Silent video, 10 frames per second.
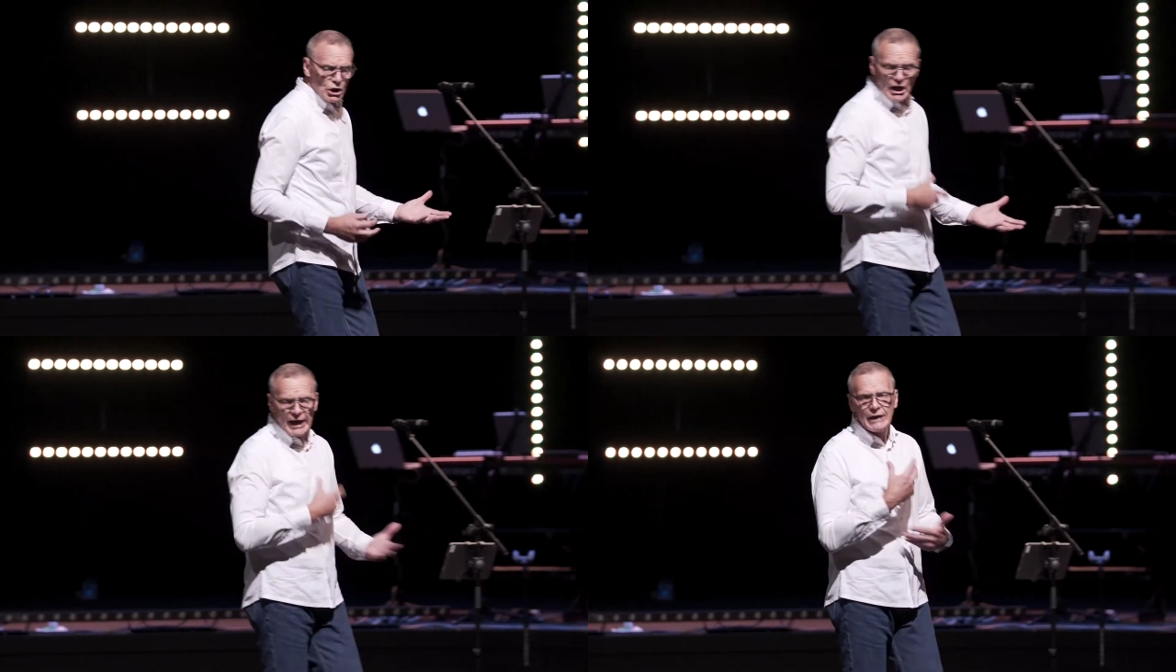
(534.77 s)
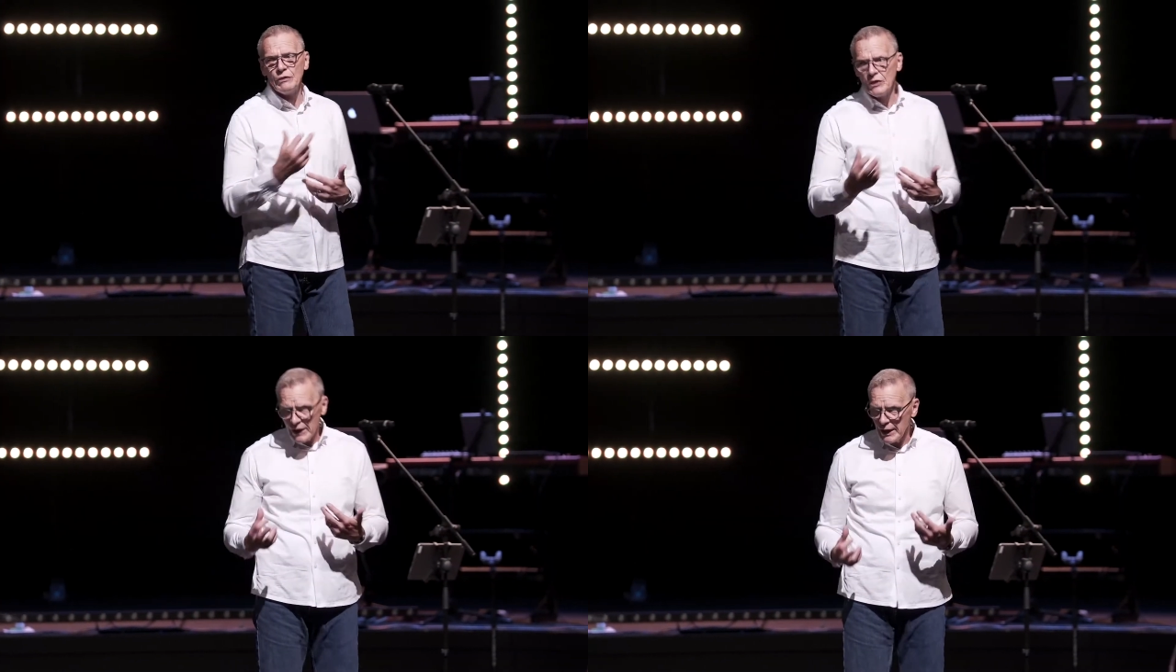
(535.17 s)

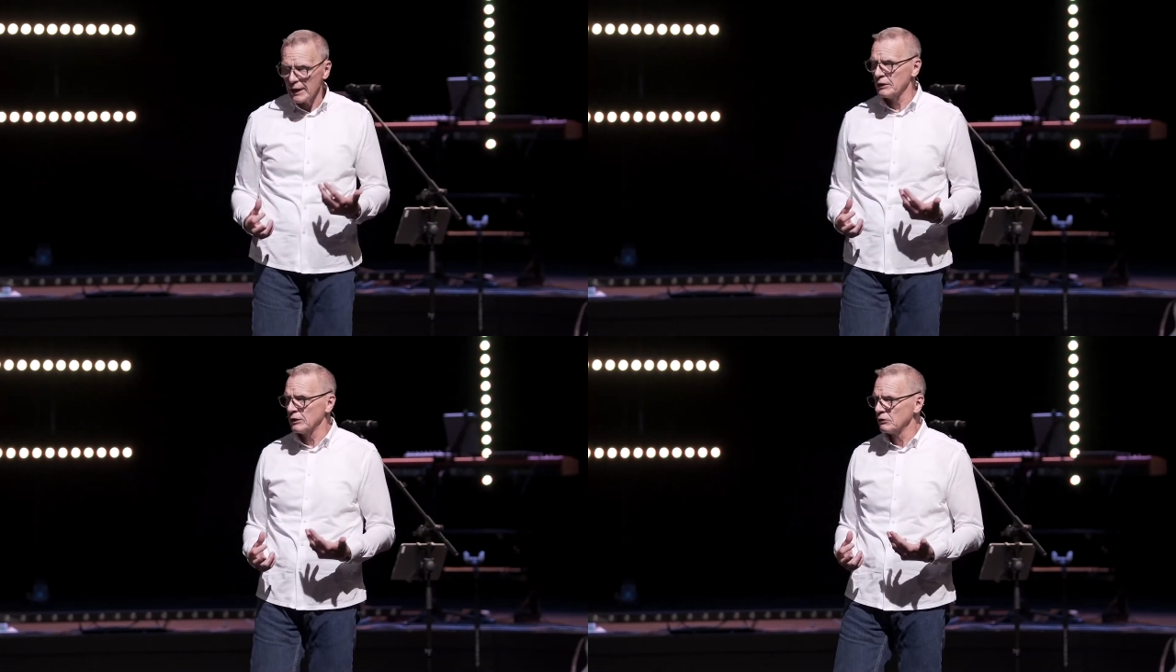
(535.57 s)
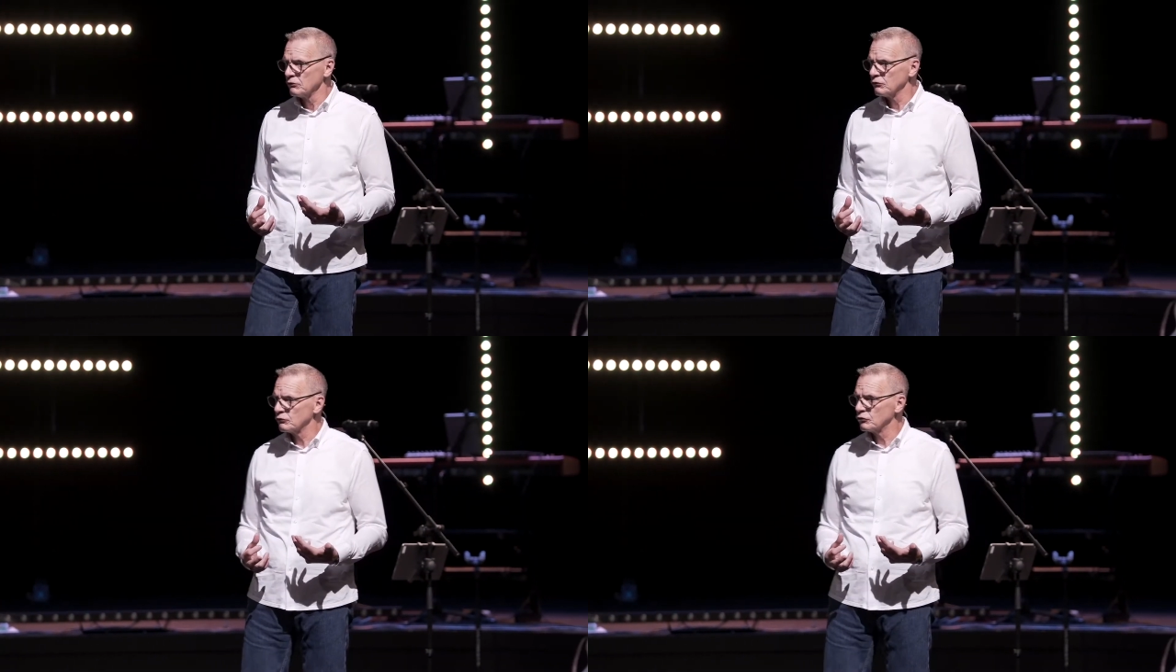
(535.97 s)
Cain then
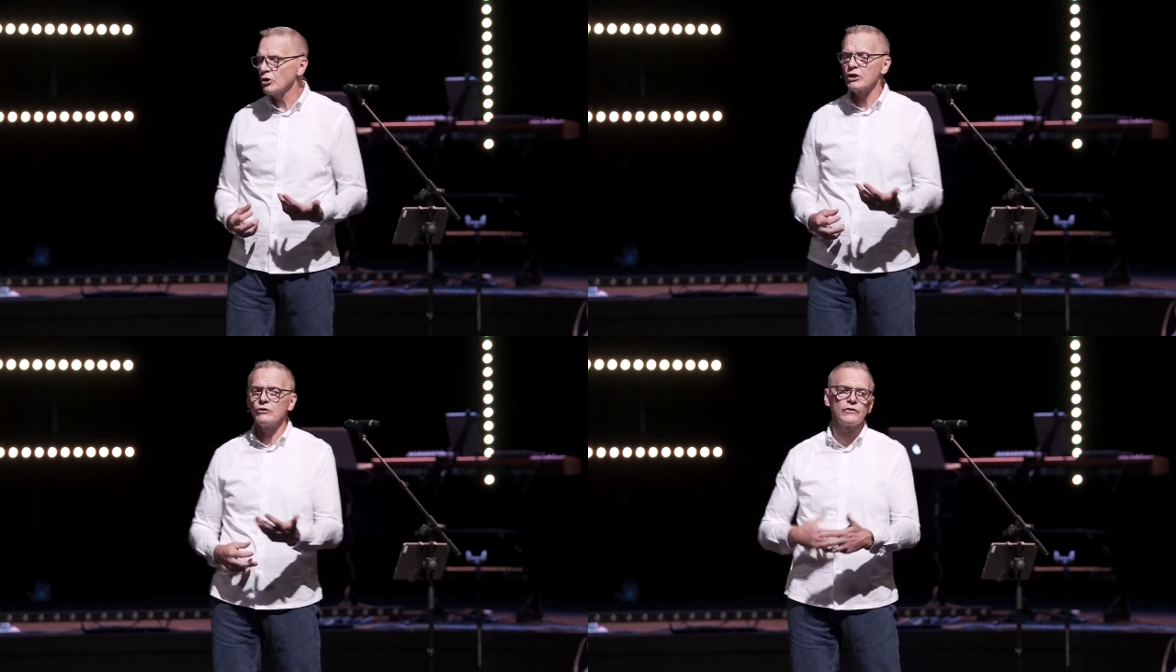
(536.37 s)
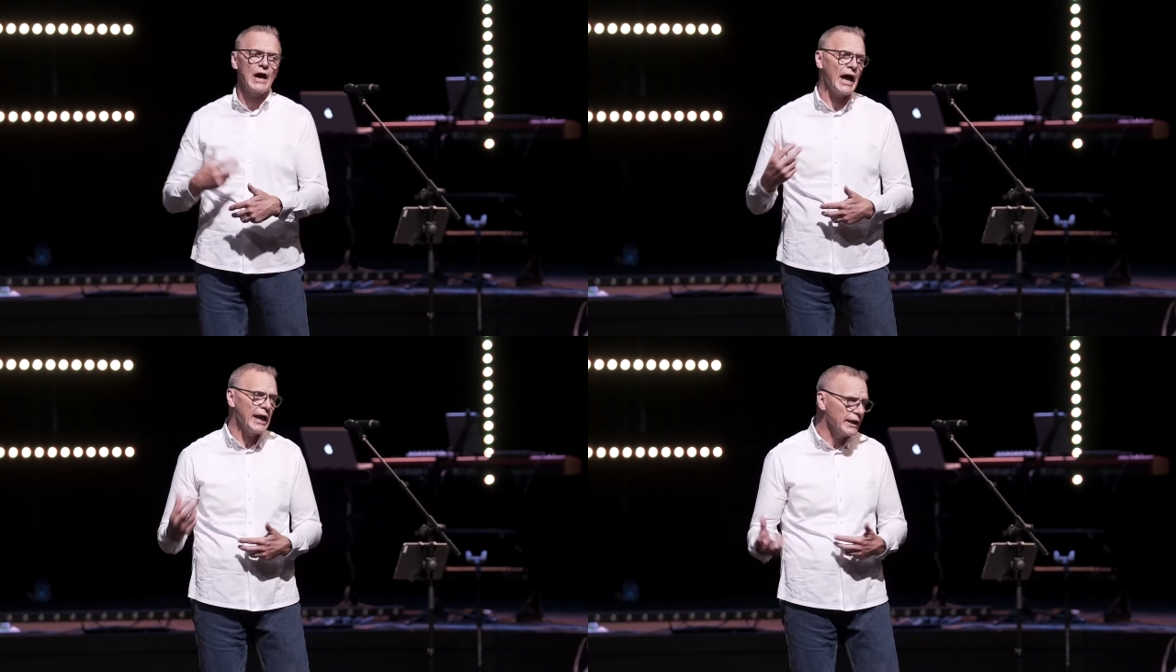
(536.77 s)
took
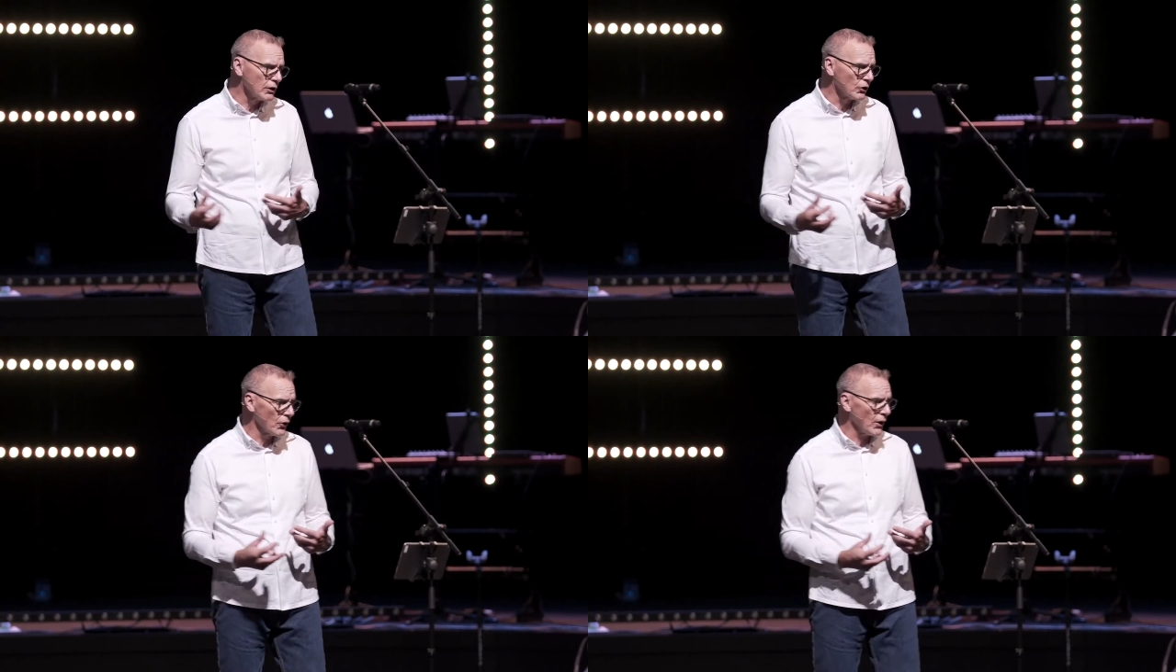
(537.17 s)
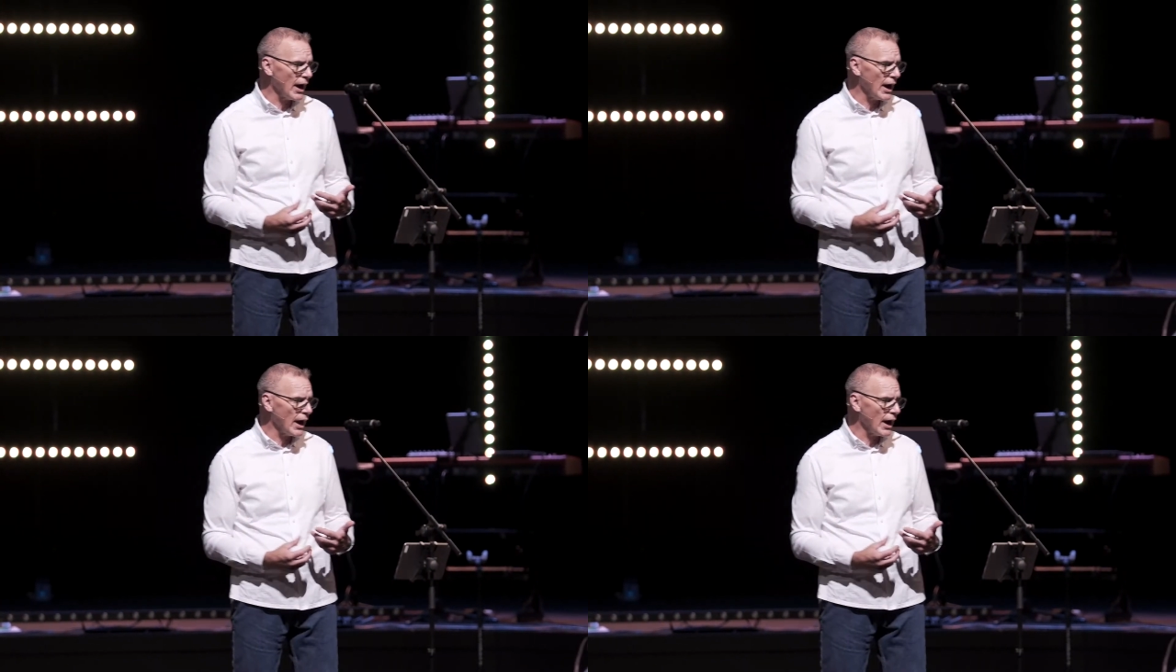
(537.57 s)
his anger